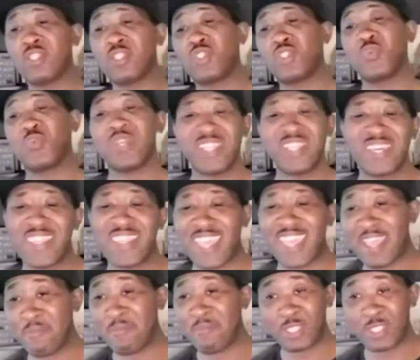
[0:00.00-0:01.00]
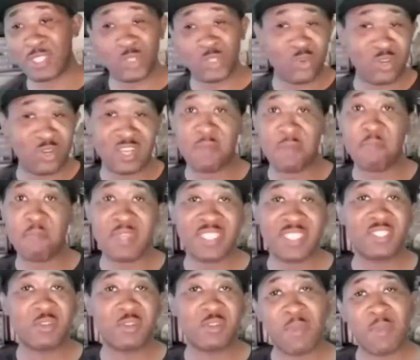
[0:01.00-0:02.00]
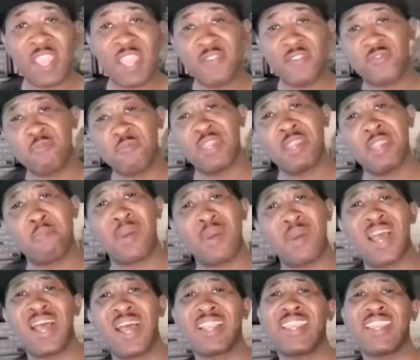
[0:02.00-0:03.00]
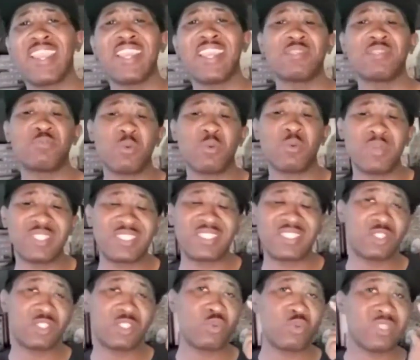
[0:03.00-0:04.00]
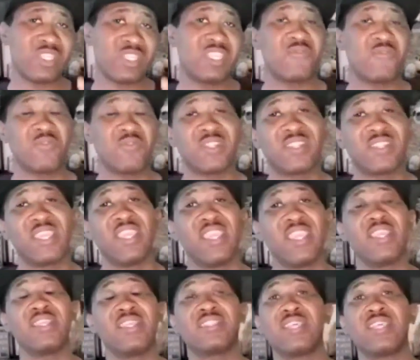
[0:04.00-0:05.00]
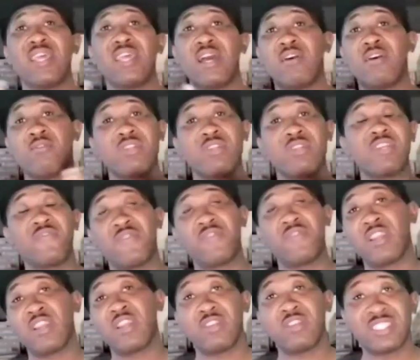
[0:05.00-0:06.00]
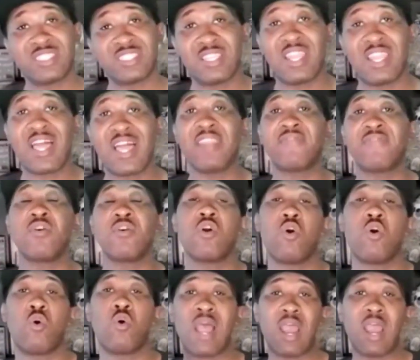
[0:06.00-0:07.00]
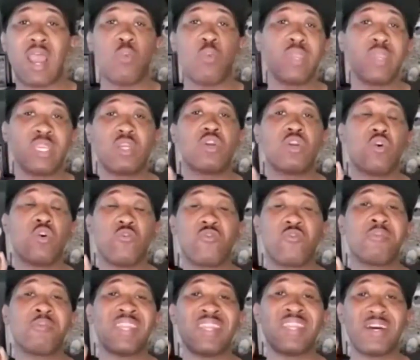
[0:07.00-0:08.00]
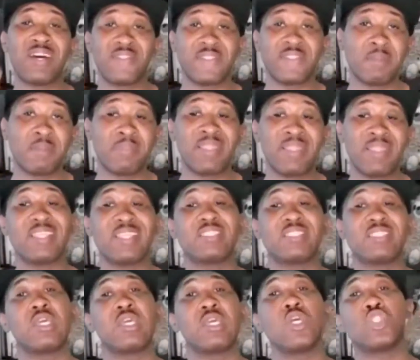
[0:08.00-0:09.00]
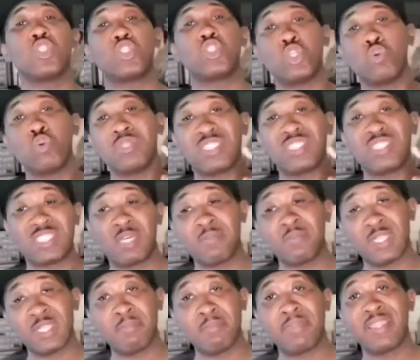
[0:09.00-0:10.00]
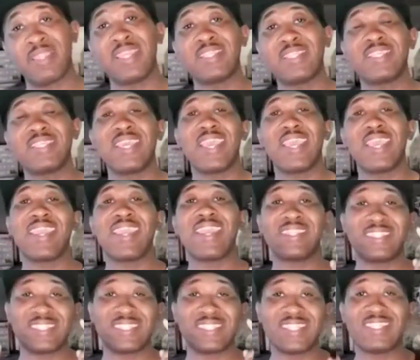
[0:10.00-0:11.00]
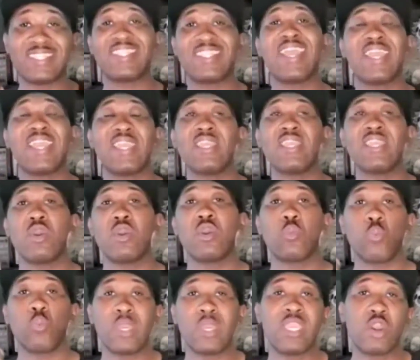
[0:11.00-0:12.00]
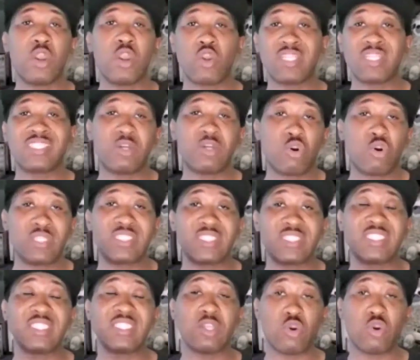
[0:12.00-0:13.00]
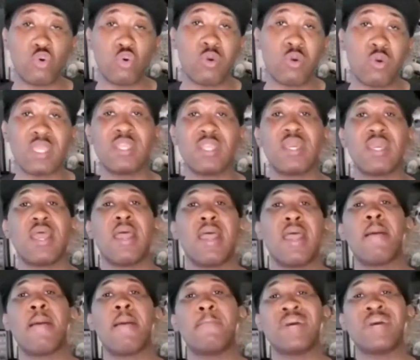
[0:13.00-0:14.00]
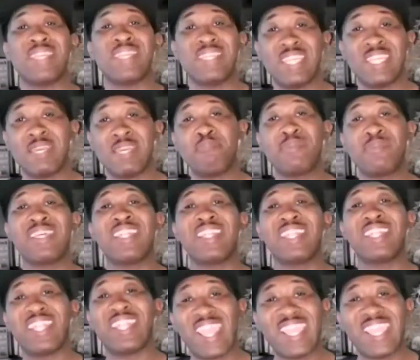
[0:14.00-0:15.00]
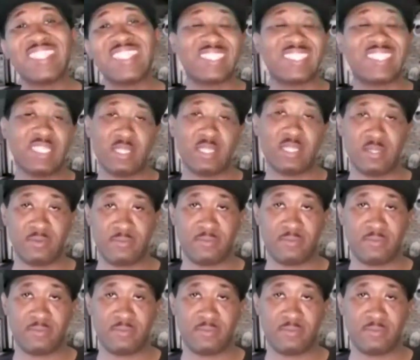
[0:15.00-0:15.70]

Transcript: to another episode of the Mr. Mindful Minute podcast, where we touch on different things, on different areas of life, on how we could go from a nothing place to a something place. And today we are touching on manipulation.